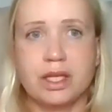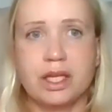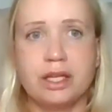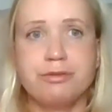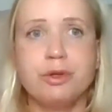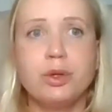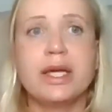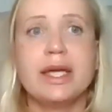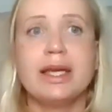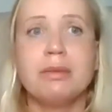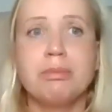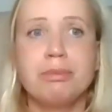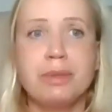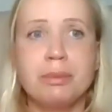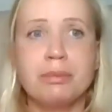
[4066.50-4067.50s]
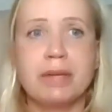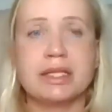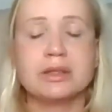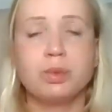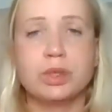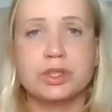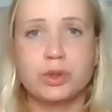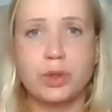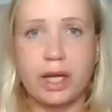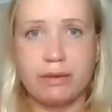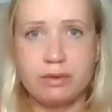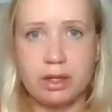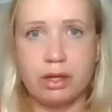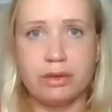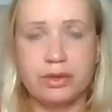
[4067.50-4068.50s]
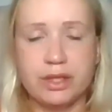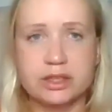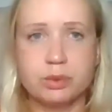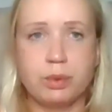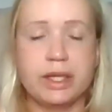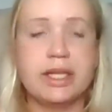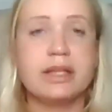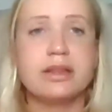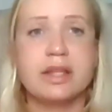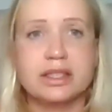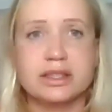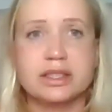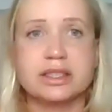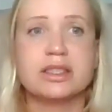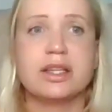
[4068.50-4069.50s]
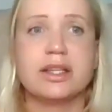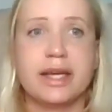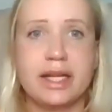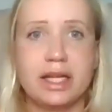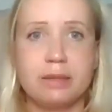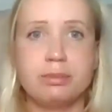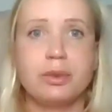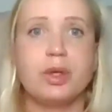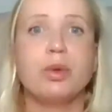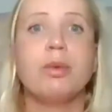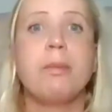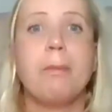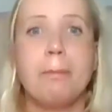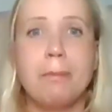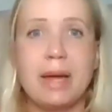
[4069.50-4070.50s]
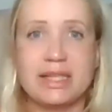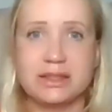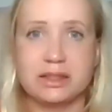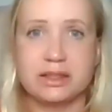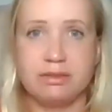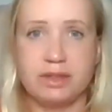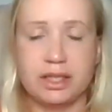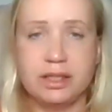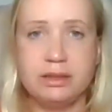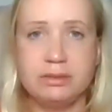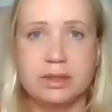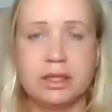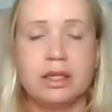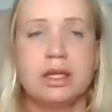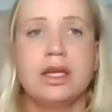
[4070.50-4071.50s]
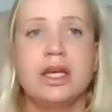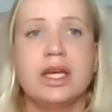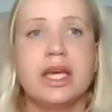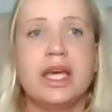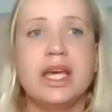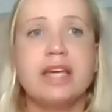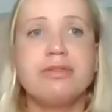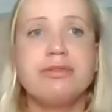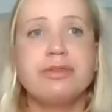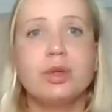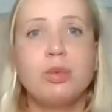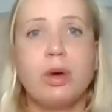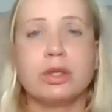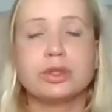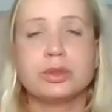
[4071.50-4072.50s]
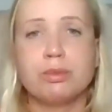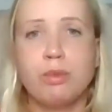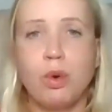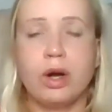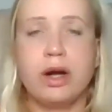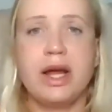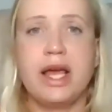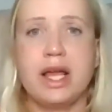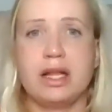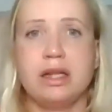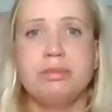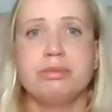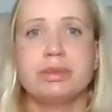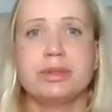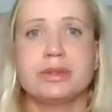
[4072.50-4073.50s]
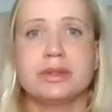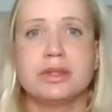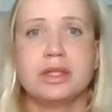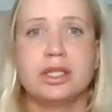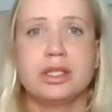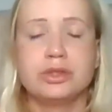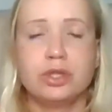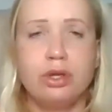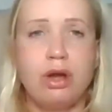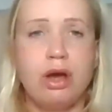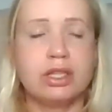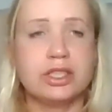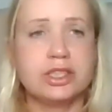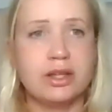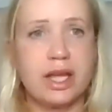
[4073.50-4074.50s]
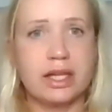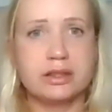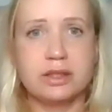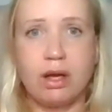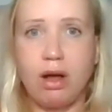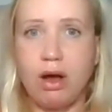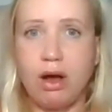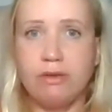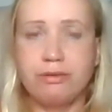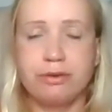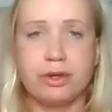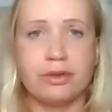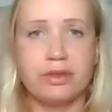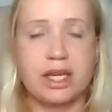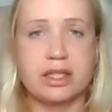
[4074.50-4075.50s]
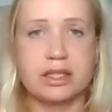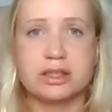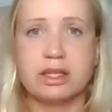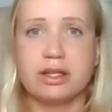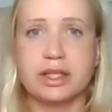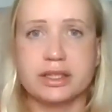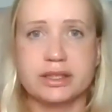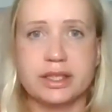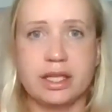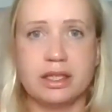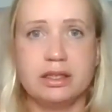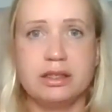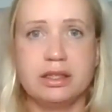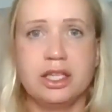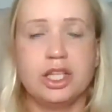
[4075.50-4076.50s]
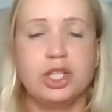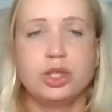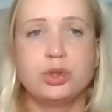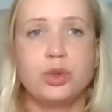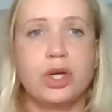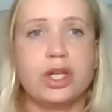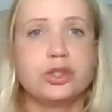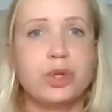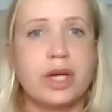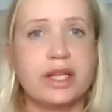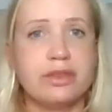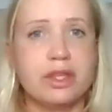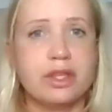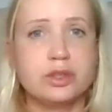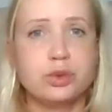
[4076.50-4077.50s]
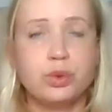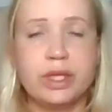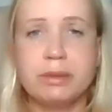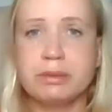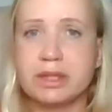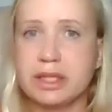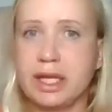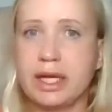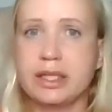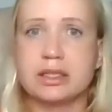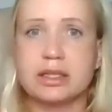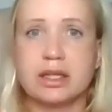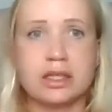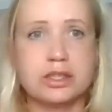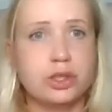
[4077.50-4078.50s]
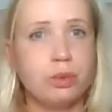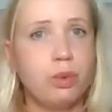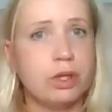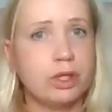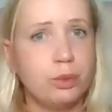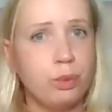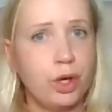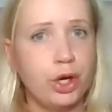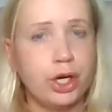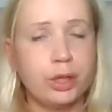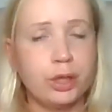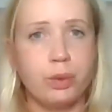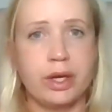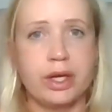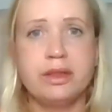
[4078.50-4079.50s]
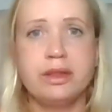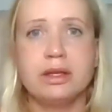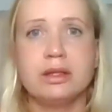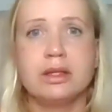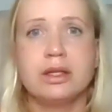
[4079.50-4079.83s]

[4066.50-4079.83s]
If you implement what you have learned this week, this is going to help you massively. If you want more help to launch that offer that is going to sell, to attract the dream client that you want to work with,